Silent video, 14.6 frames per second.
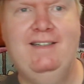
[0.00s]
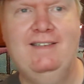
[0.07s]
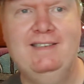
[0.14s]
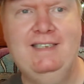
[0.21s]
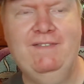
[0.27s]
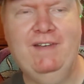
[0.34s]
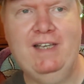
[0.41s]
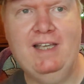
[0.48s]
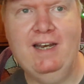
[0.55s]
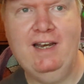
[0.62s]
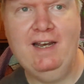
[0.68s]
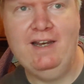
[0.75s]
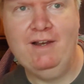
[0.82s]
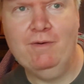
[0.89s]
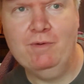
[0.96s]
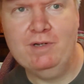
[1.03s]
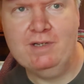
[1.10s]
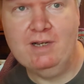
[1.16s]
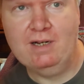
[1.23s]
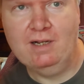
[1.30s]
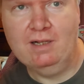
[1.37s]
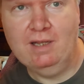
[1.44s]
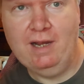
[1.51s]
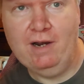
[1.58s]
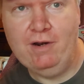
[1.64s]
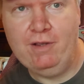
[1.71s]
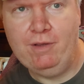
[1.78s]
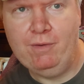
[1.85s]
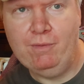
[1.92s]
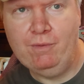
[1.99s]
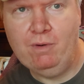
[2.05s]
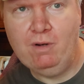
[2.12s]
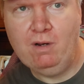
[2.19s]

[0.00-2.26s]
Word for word: See if I get it in here where it doesn't glare you.